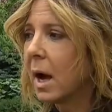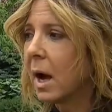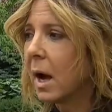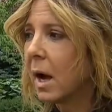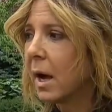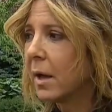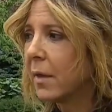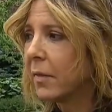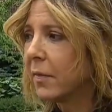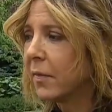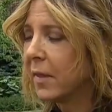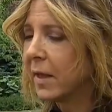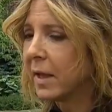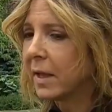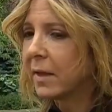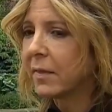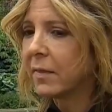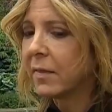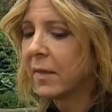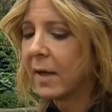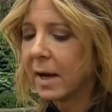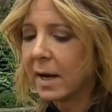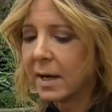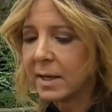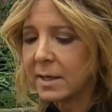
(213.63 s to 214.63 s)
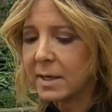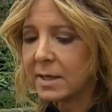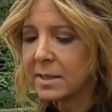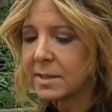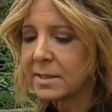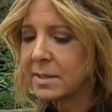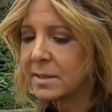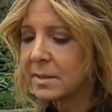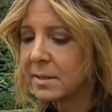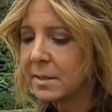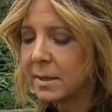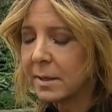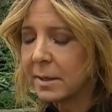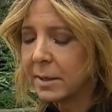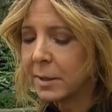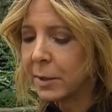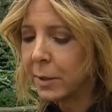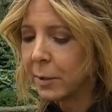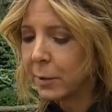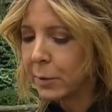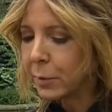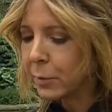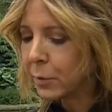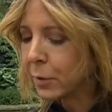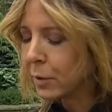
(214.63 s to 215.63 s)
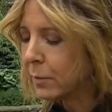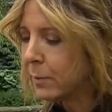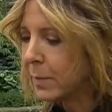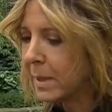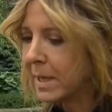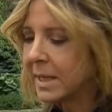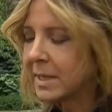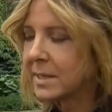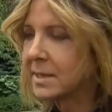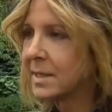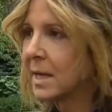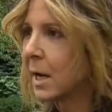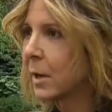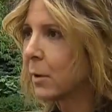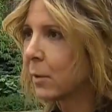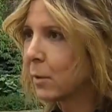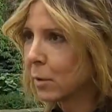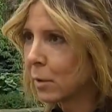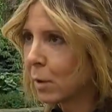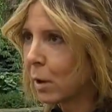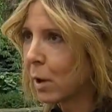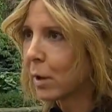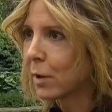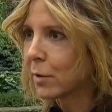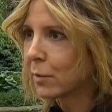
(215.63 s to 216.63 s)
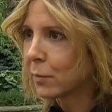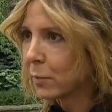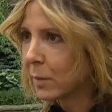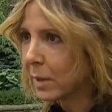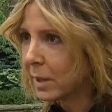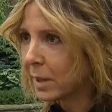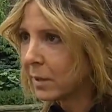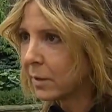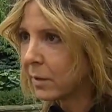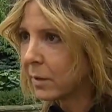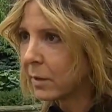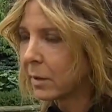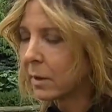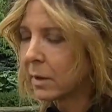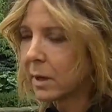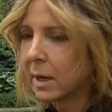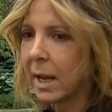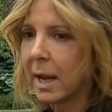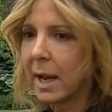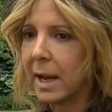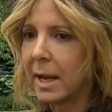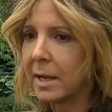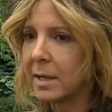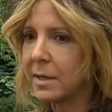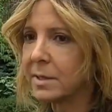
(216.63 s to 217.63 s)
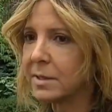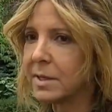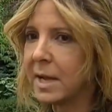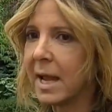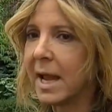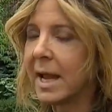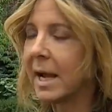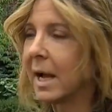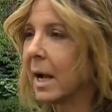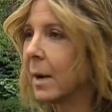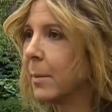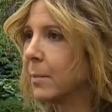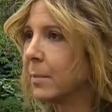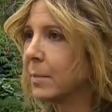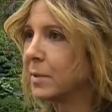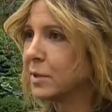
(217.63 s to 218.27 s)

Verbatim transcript: I think that you could be a tarot card reader and hang up